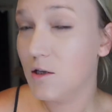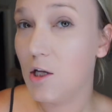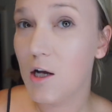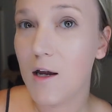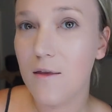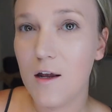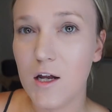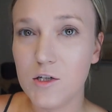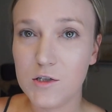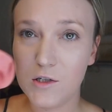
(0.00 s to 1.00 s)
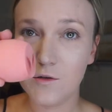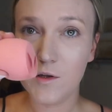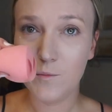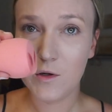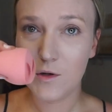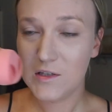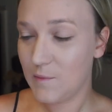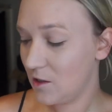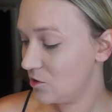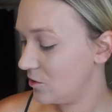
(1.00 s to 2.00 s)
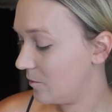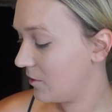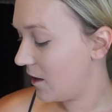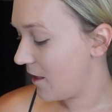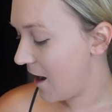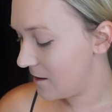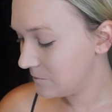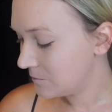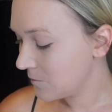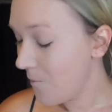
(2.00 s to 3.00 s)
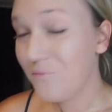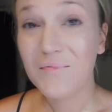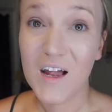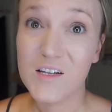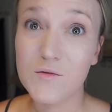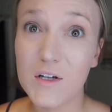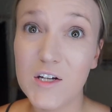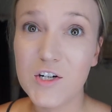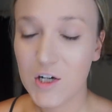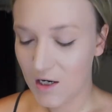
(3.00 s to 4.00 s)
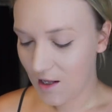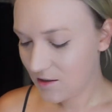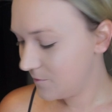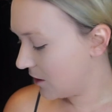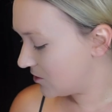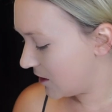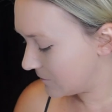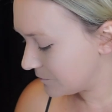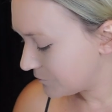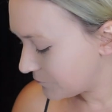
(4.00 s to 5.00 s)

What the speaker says: look, and then I just use a beauty sponge to apply that. That's really dirty, that's embarrassing.